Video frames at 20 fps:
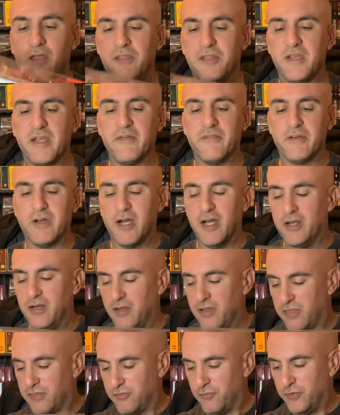think I've got
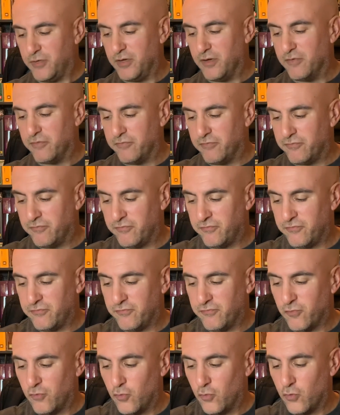3
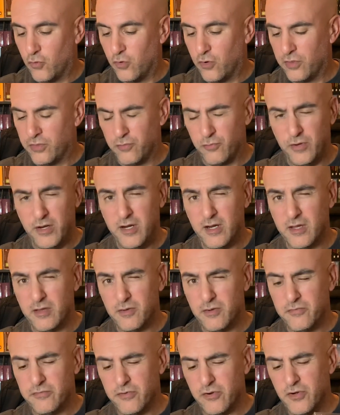
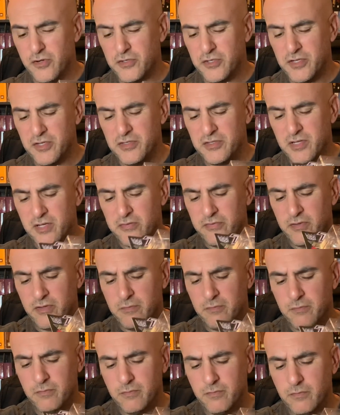other versions of him.